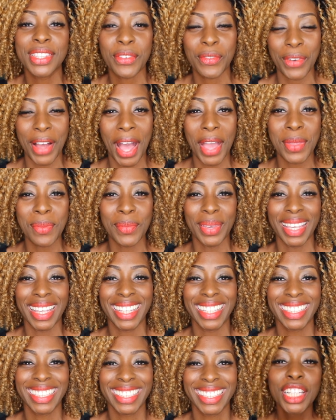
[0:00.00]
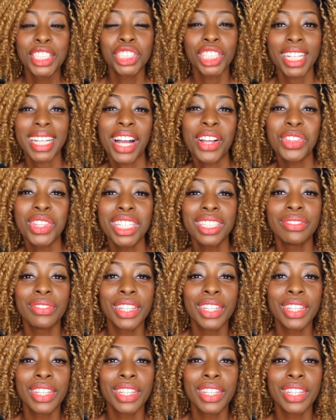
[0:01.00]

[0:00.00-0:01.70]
to find me. Check out these